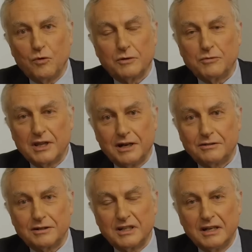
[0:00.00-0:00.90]
one
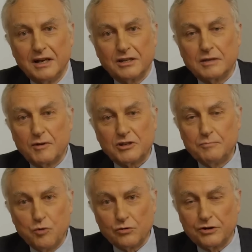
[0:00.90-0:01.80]
without. So the most
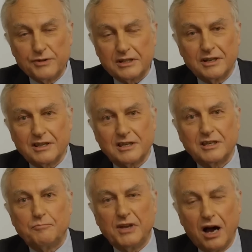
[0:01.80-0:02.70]
important reason is there
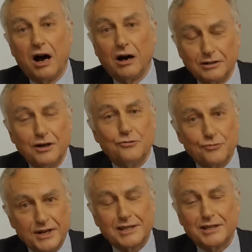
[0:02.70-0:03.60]
simply are no
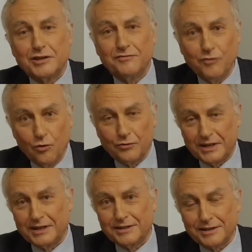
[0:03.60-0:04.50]
reasons for
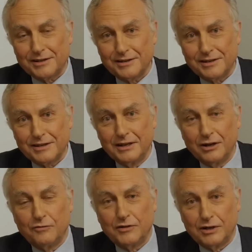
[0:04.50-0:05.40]
the existence
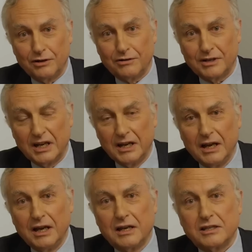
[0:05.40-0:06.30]
of a God.
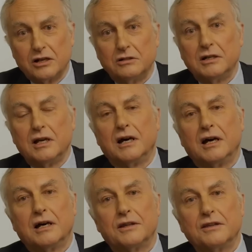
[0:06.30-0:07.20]
So
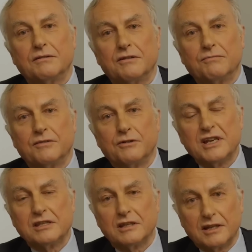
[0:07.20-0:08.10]
the
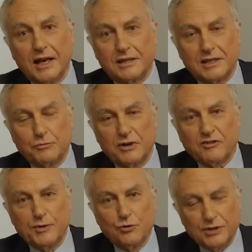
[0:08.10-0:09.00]
reasons against then would
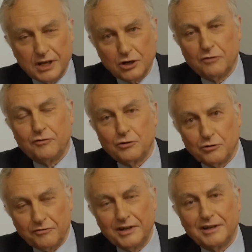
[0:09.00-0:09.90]
have to be you tick off on
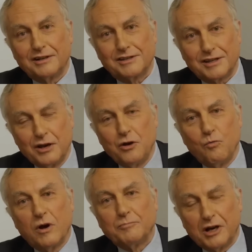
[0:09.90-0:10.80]
your fingers
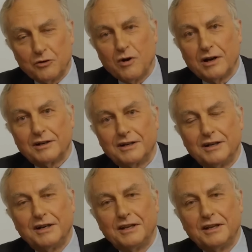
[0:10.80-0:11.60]
one by one